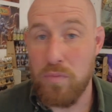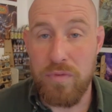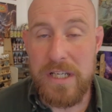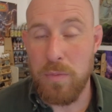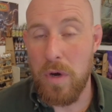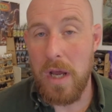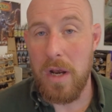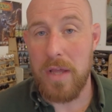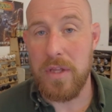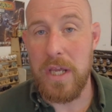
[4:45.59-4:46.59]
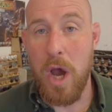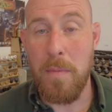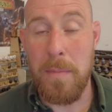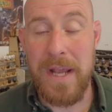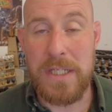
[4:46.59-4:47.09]
Reason why I like the
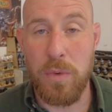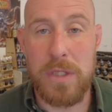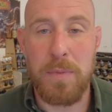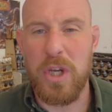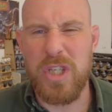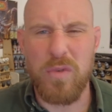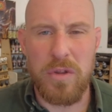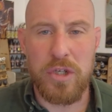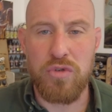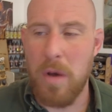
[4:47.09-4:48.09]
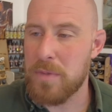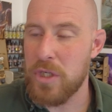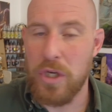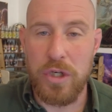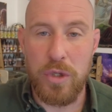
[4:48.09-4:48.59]
Army Painter ones is because you've got the drops
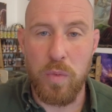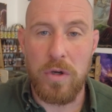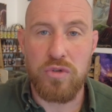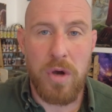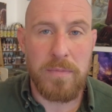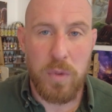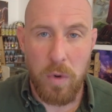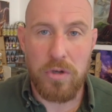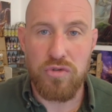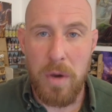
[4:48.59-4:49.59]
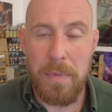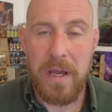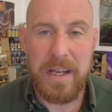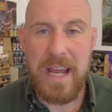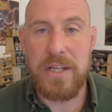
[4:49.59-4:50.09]
and you can do 1 drop to 1 drop,
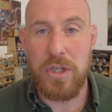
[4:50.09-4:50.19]
okay?